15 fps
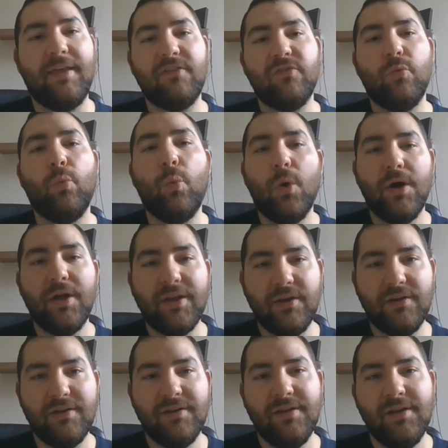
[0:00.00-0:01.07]
That's
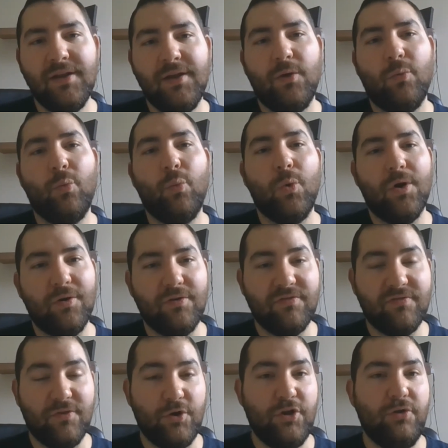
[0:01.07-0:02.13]
one word
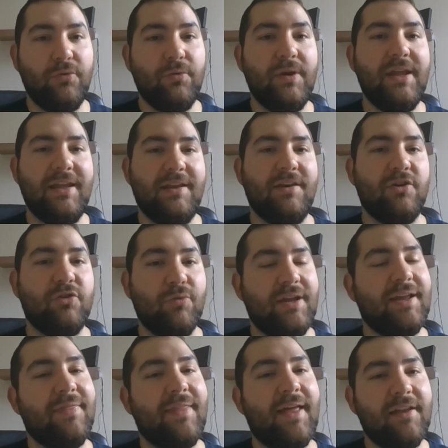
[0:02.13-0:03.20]
for new in
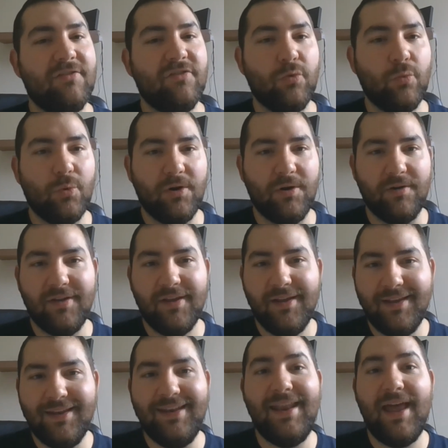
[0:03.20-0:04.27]
Greek, and that is the word
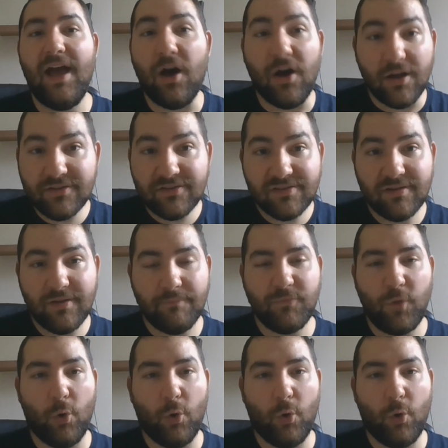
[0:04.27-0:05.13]
neos,